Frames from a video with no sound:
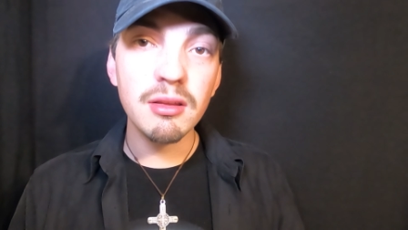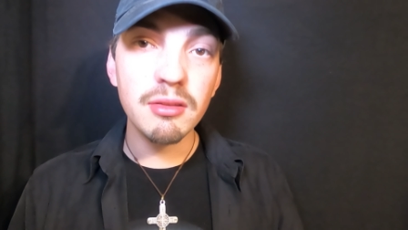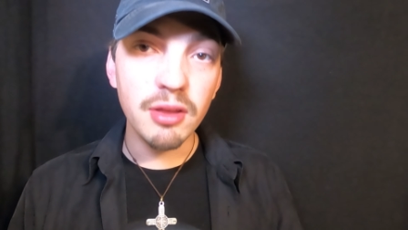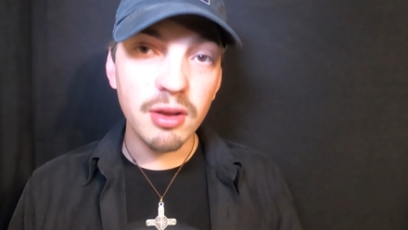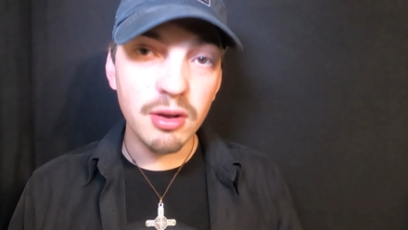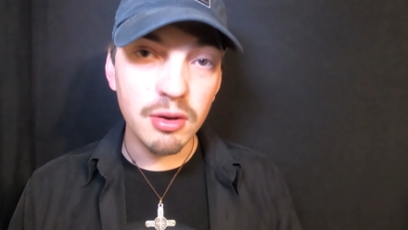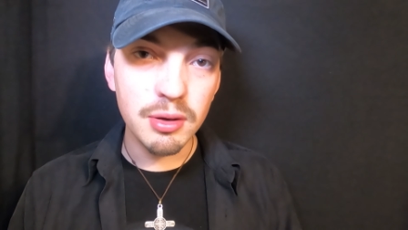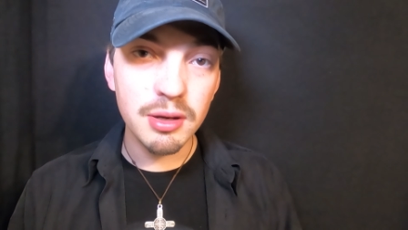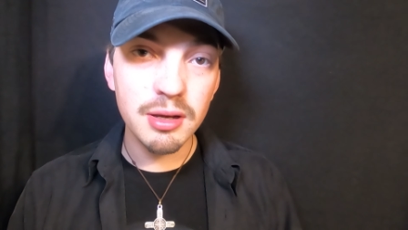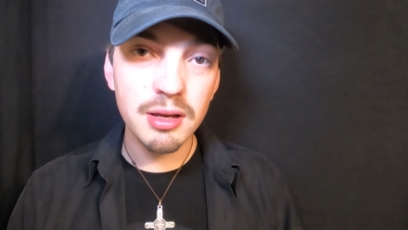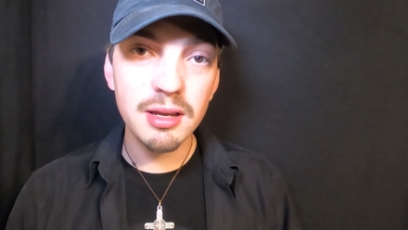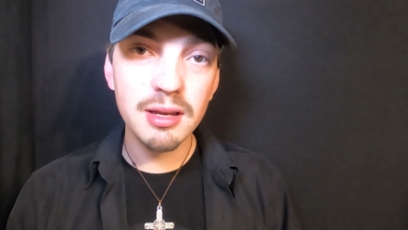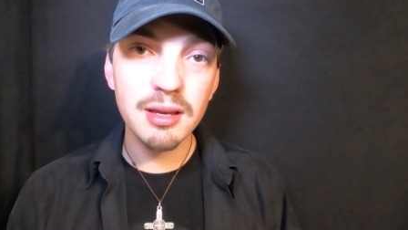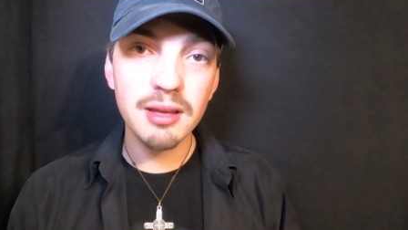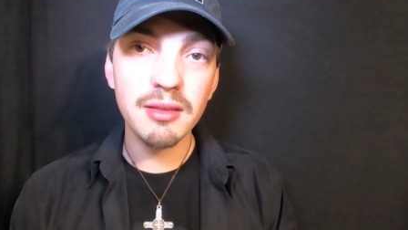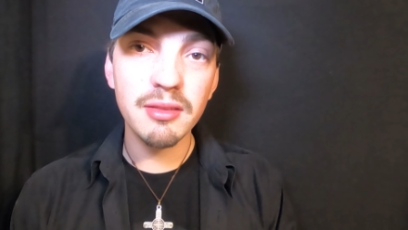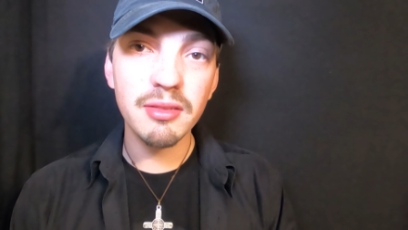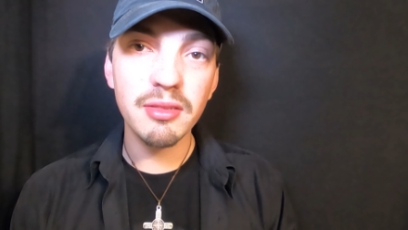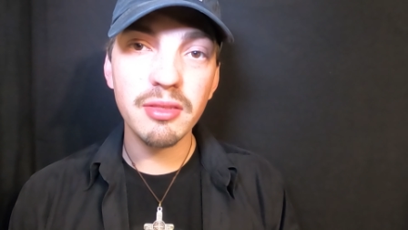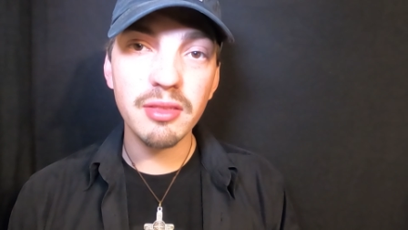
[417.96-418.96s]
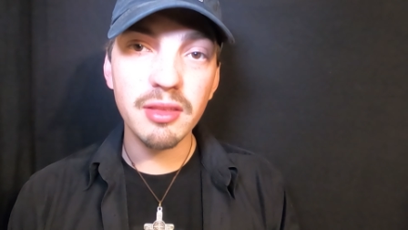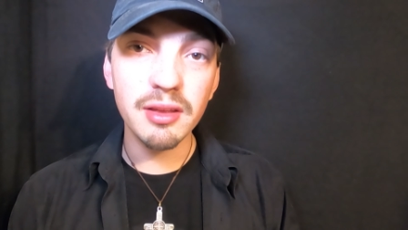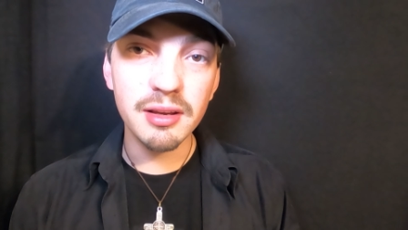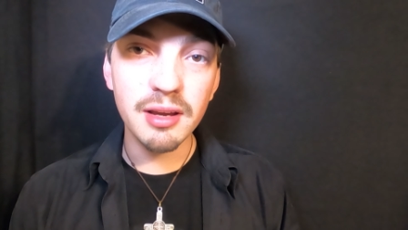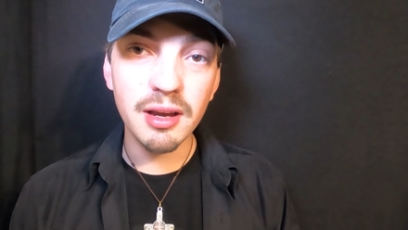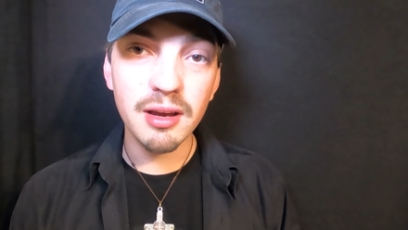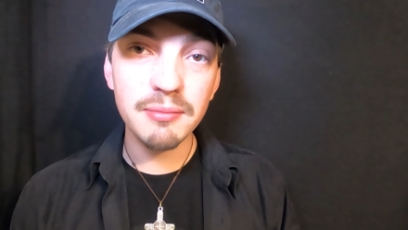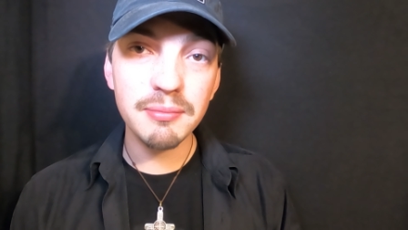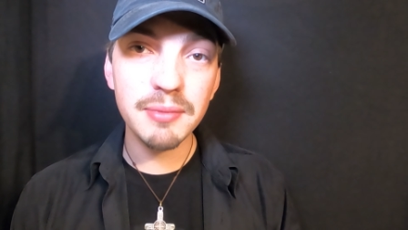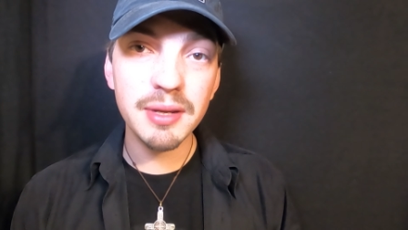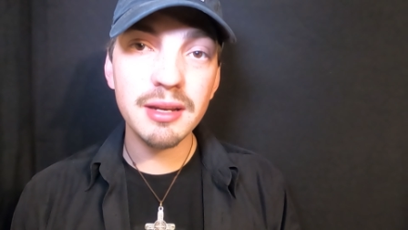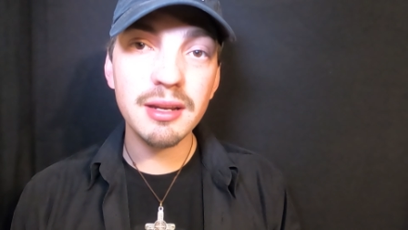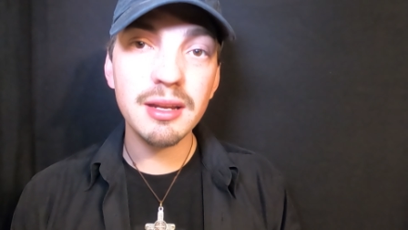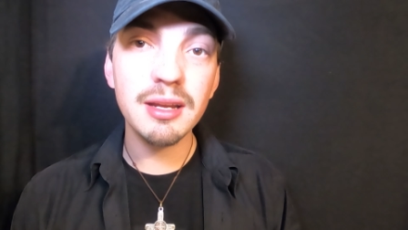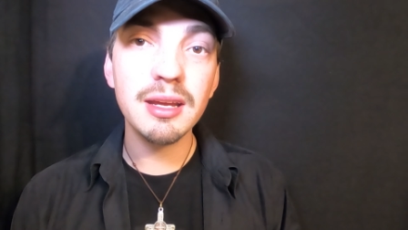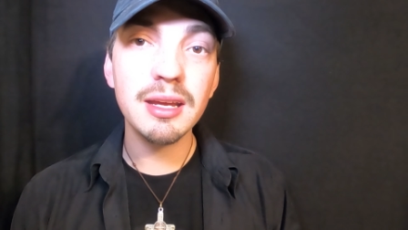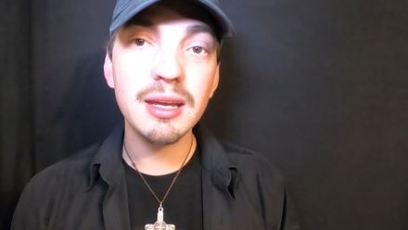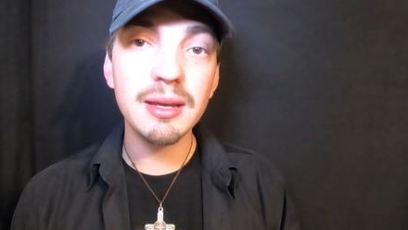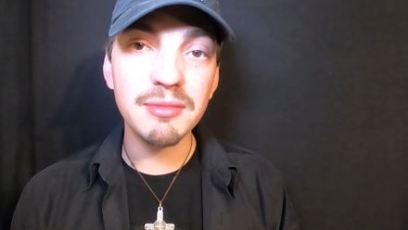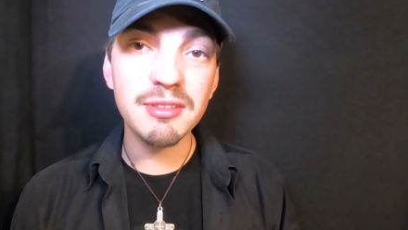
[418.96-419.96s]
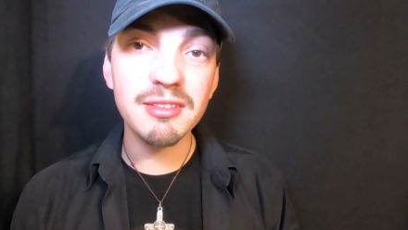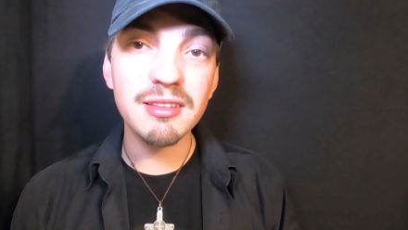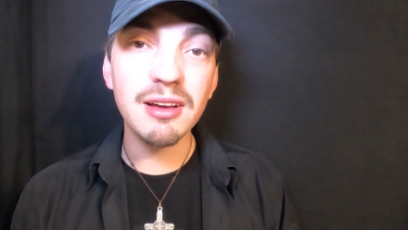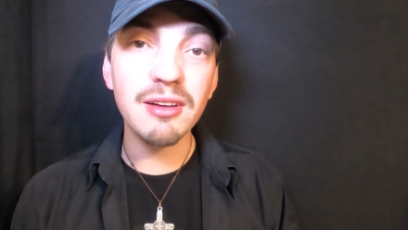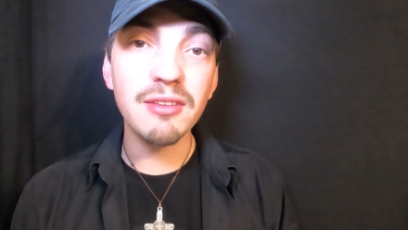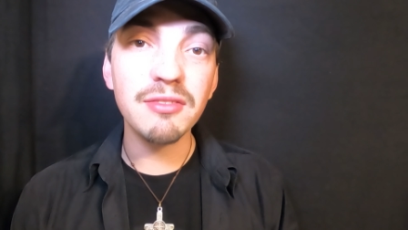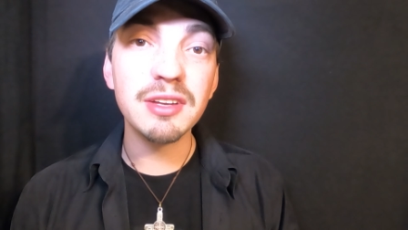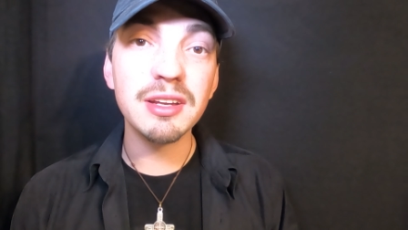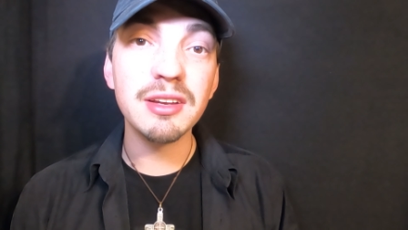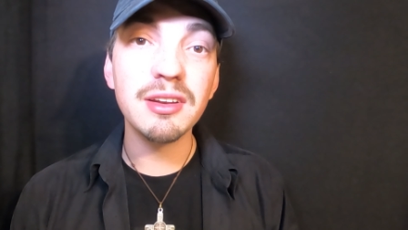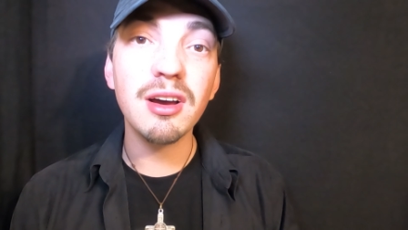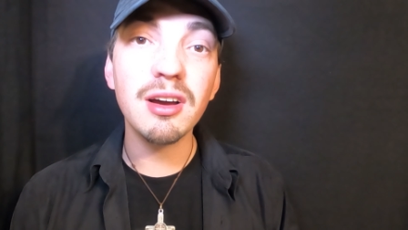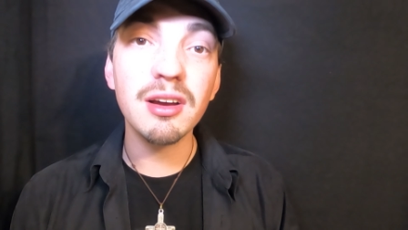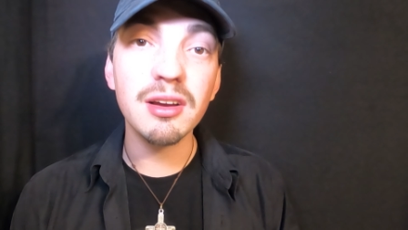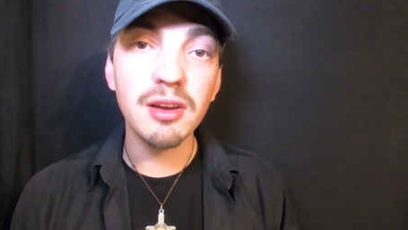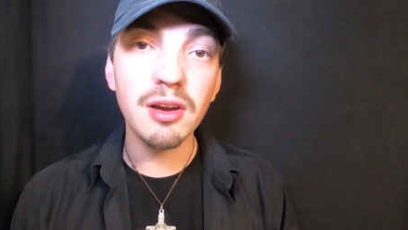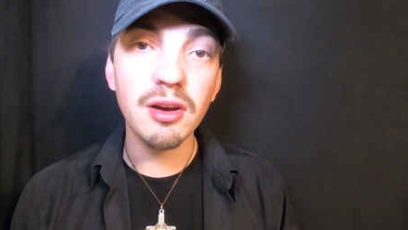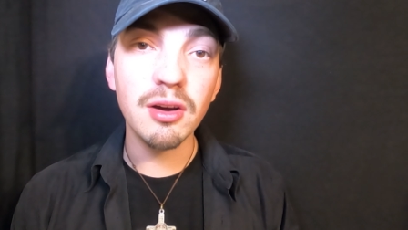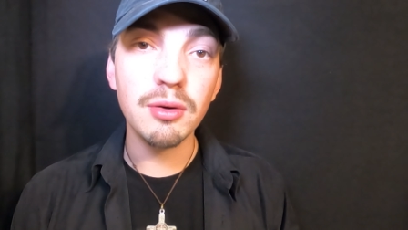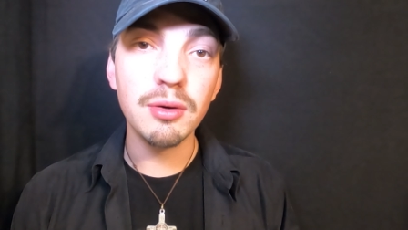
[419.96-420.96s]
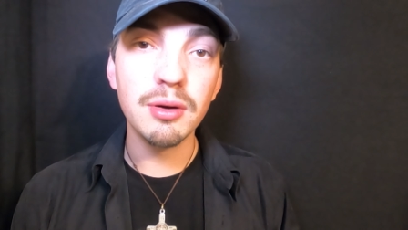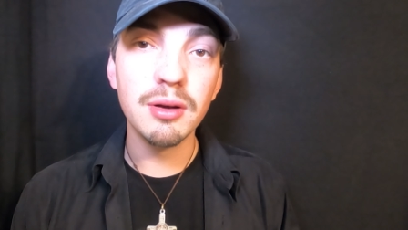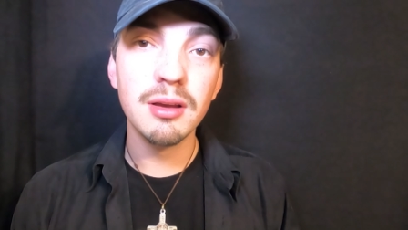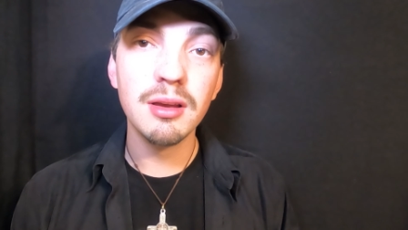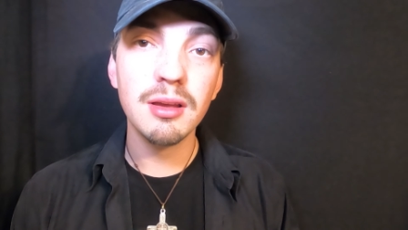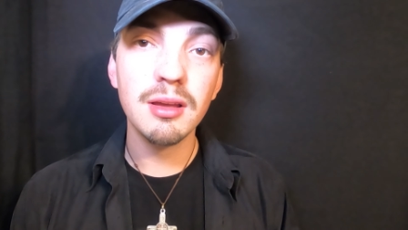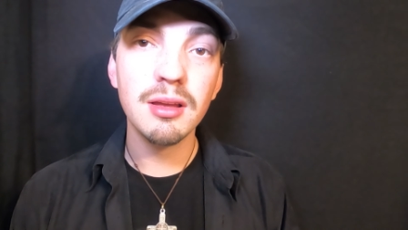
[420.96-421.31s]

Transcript: Though the gunman himself did not go